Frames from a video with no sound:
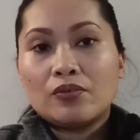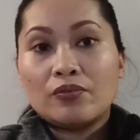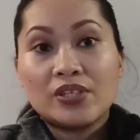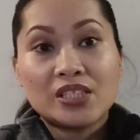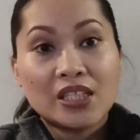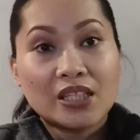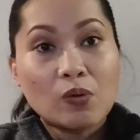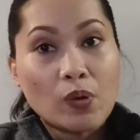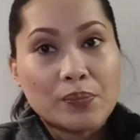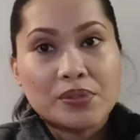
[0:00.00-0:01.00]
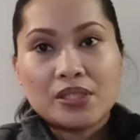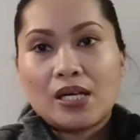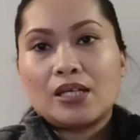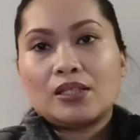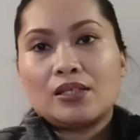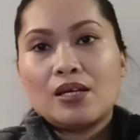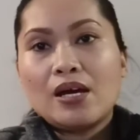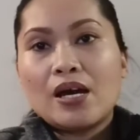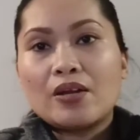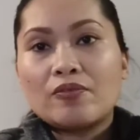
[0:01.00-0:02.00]
Visit the website
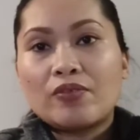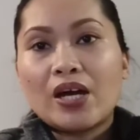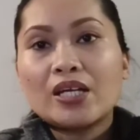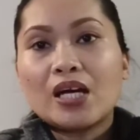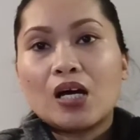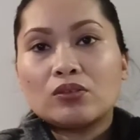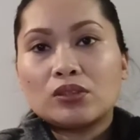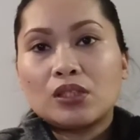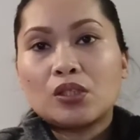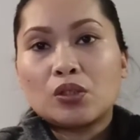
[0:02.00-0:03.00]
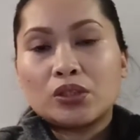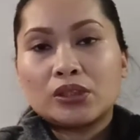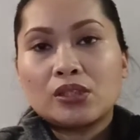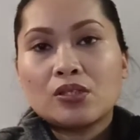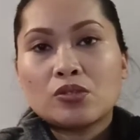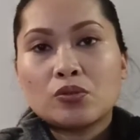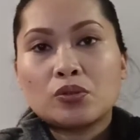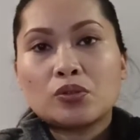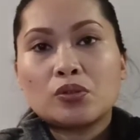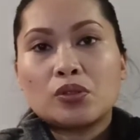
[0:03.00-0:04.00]
and find out the course
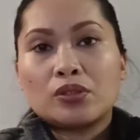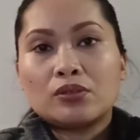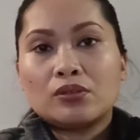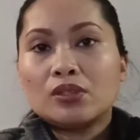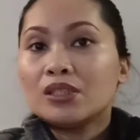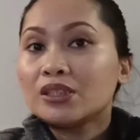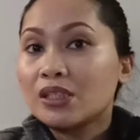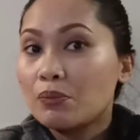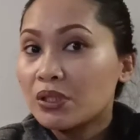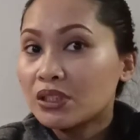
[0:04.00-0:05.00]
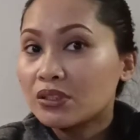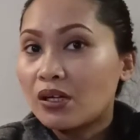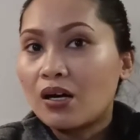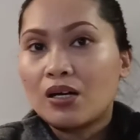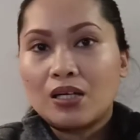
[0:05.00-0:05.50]
structure, semester,